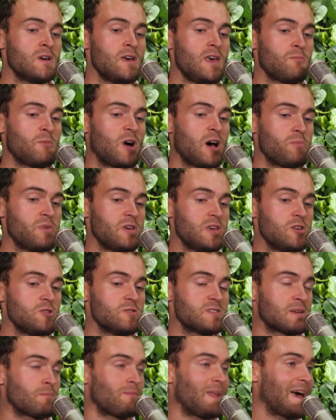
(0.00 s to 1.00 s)
It might be
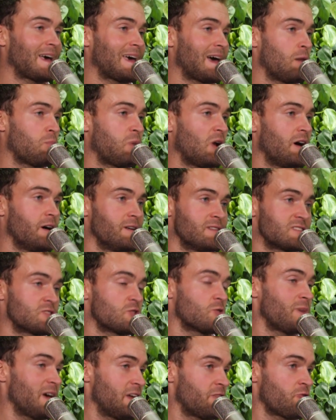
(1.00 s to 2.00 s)
using blackout blinds in
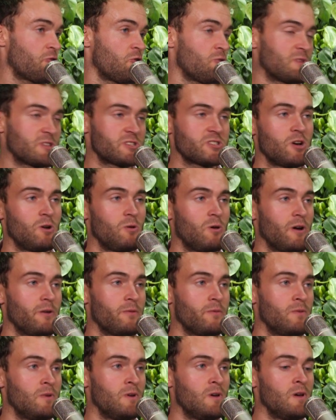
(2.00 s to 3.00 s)
your bedroom and so
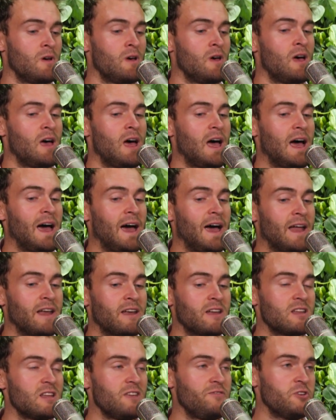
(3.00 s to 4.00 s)
on.
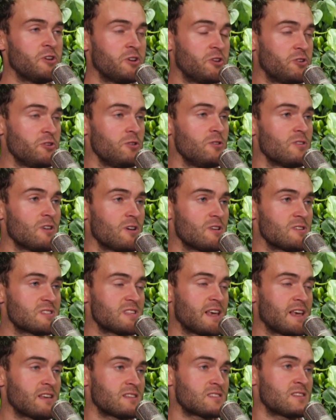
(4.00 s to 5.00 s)
And if you can do those
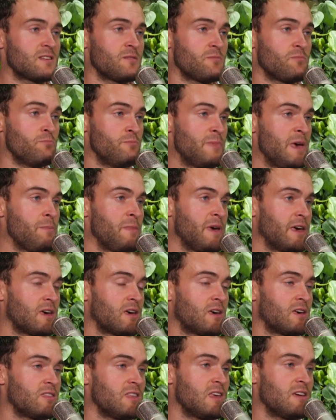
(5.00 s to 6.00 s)
things that
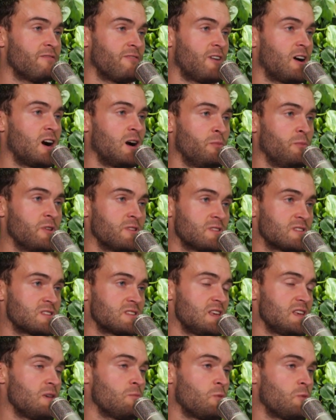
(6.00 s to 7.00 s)
mimic the
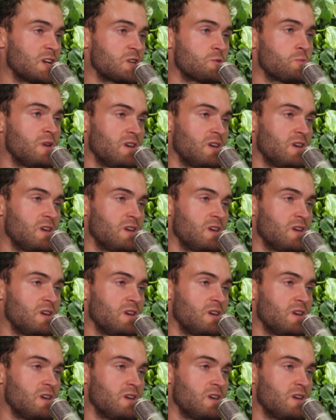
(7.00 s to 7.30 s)
environments in which